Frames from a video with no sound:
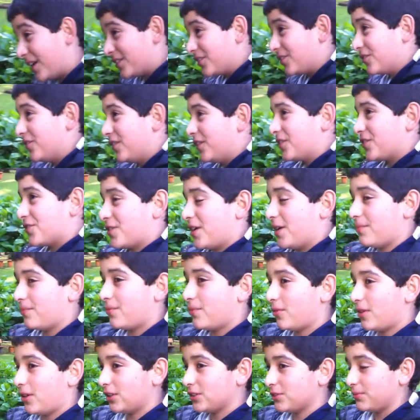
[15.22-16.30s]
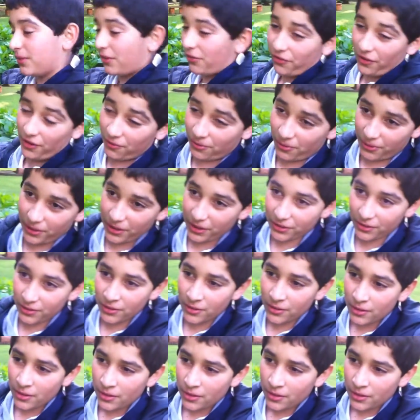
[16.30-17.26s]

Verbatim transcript: part of the trip was my favorite,